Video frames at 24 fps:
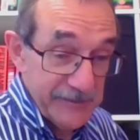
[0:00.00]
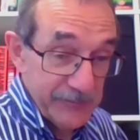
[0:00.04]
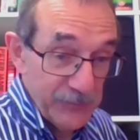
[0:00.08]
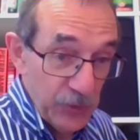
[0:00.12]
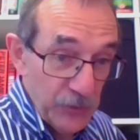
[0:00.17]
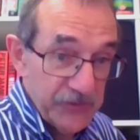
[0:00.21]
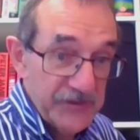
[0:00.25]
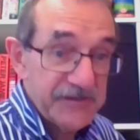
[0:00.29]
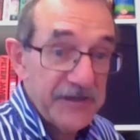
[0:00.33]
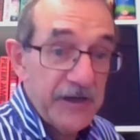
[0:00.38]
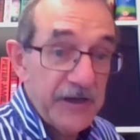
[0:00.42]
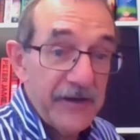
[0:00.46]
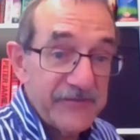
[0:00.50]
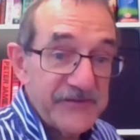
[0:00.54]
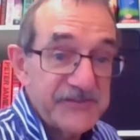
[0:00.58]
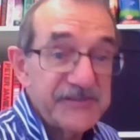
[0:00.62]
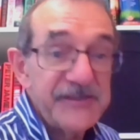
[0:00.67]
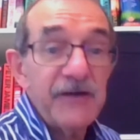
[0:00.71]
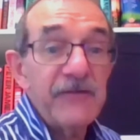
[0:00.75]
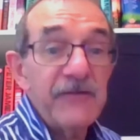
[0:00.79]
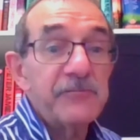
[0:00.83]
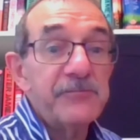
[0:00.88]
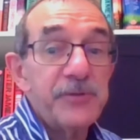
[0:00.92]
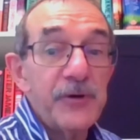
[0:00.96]
book that I've
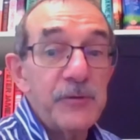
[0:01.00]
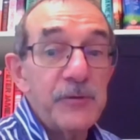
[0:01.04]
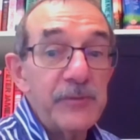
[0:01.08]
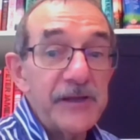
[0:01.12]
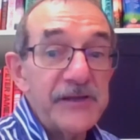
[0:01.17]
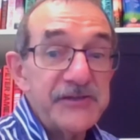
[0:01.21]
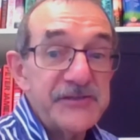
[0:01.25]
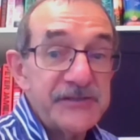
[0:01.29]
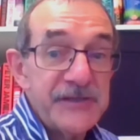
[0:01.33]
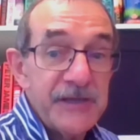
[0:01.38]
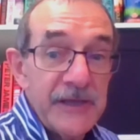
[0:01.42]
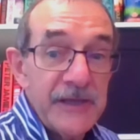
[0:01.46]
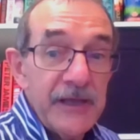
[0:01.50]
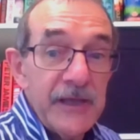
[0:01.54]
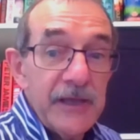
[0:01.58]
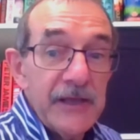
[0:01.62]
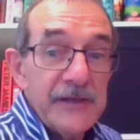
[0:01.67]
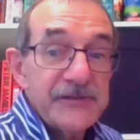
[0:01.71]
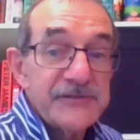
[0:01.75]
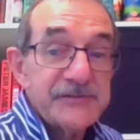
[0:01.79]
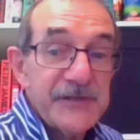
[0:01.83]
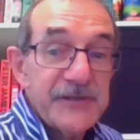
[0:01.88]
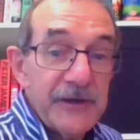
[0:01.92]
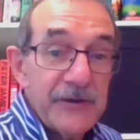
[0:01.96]
self-published,
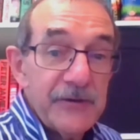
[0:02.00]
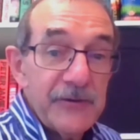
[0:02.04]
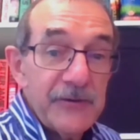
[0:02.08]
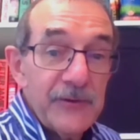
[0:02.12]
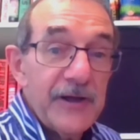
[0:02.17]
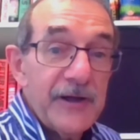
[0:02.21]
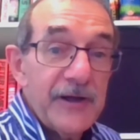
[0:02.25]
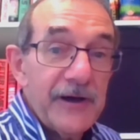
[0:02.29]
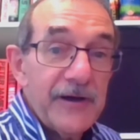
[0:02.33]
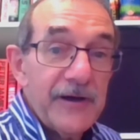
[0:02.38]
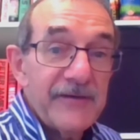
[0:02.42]
so